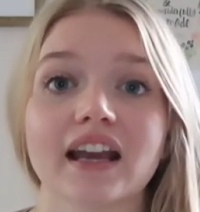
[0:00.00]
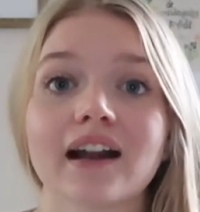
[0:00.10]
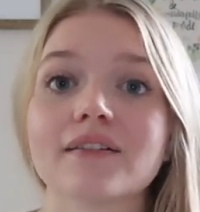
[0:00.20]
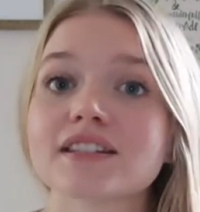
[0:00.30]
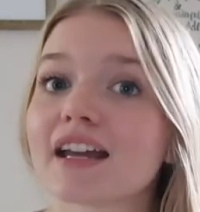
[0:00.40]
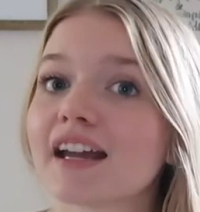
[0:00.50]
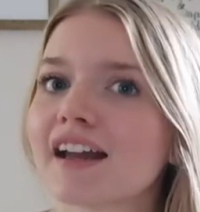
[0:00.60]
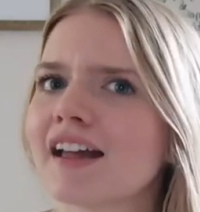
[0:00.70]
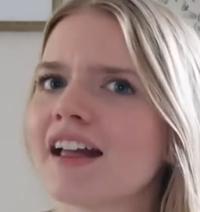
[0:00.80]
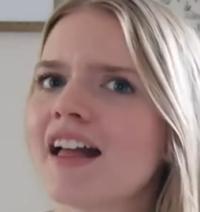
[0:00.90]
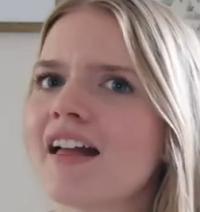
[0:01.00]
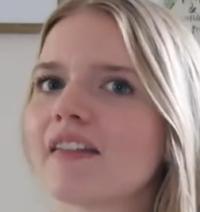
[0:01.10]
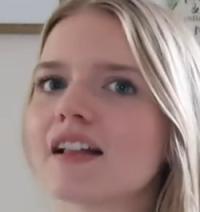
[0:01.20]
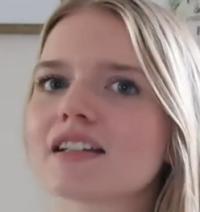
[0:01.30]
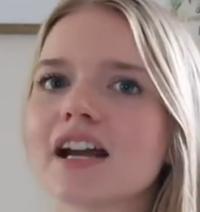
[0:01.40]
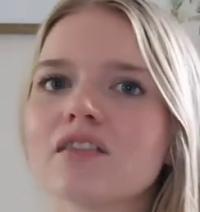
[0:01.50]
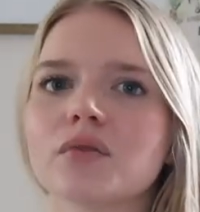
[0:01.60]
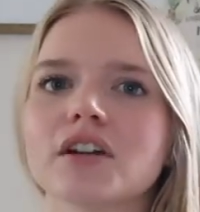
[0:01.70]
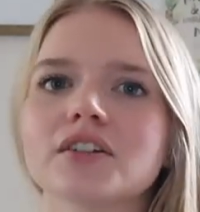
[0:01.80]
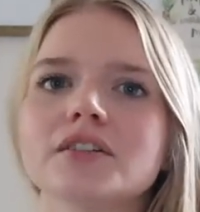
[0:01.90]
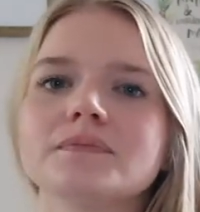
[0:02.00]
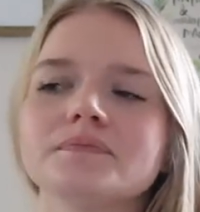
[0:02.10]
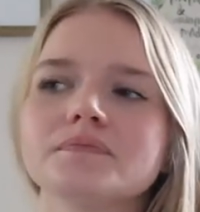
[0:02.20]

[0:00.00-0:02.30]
And I was like, that's kind of weird.